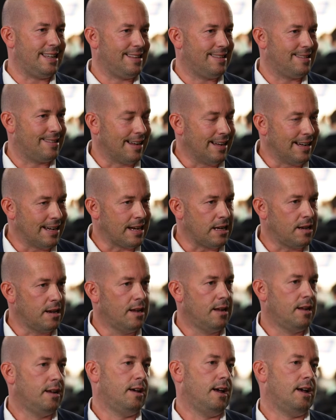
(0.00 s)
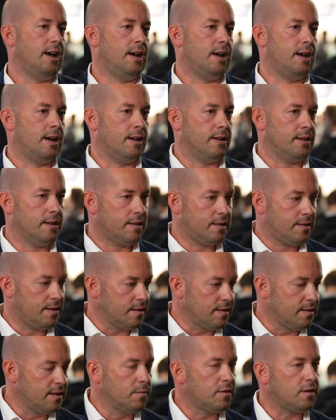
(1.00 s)
design uh,
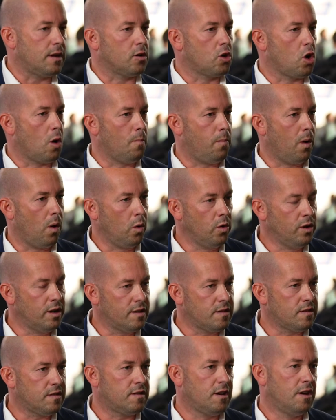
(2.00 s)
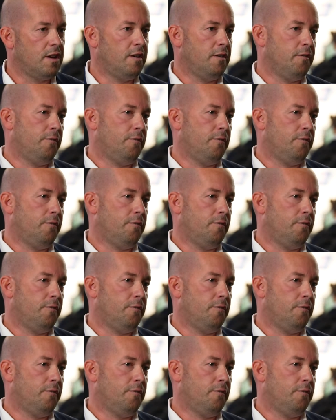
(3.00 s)
systems and components